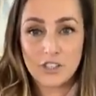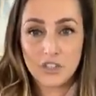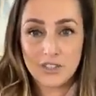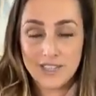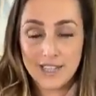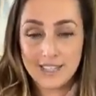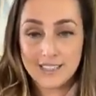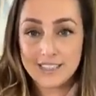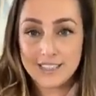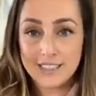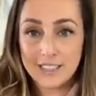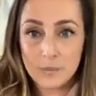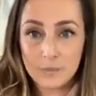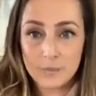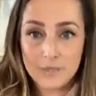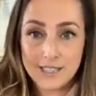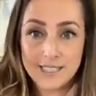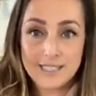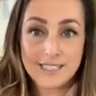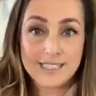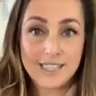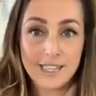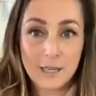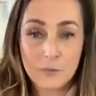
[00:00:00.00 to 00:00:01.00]
and that's gonna be
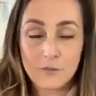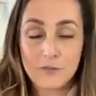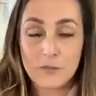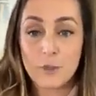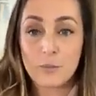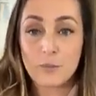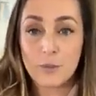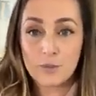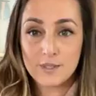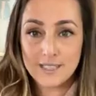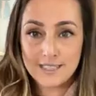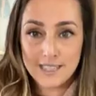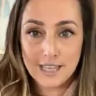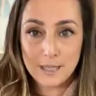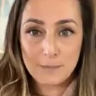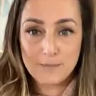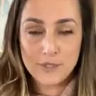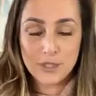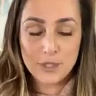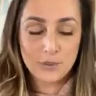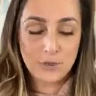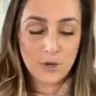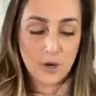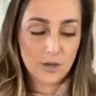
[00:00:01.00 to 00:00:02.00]
the same for most type
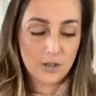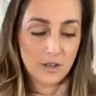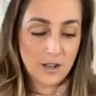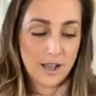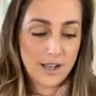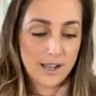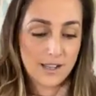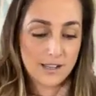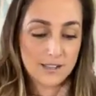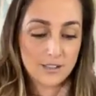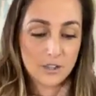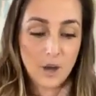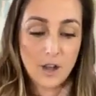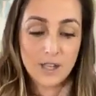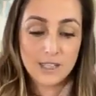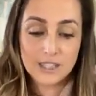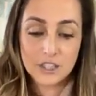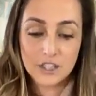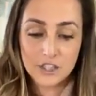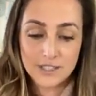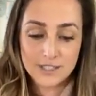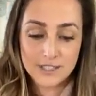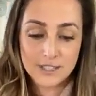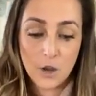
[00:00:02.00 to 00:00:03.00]
2
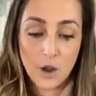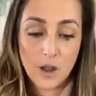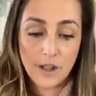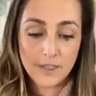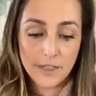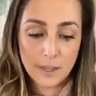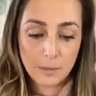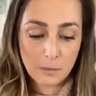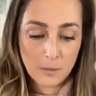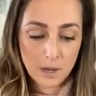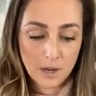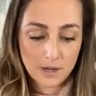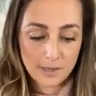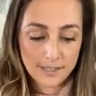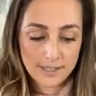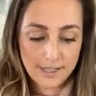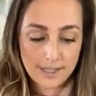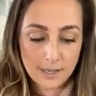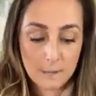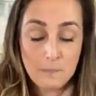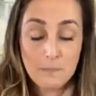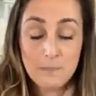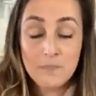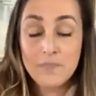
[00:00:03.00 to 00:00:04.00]
collagens on the
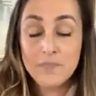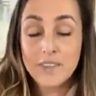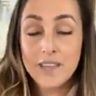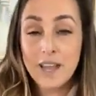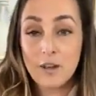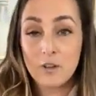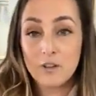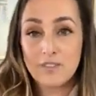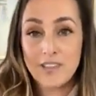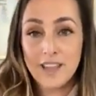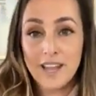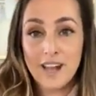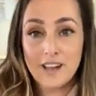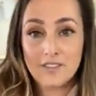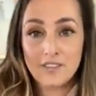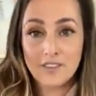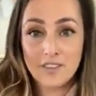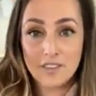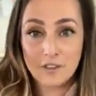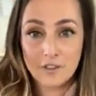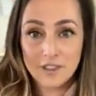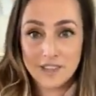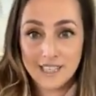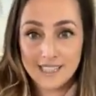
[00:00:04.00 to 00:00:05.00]
market. Now, if they have
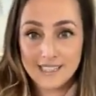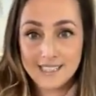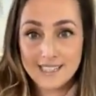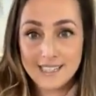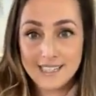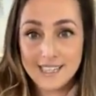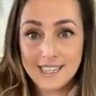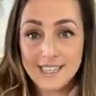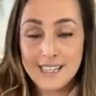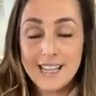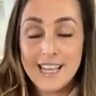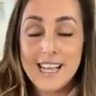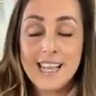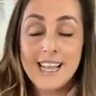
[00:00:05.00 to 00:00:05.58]
other things in it,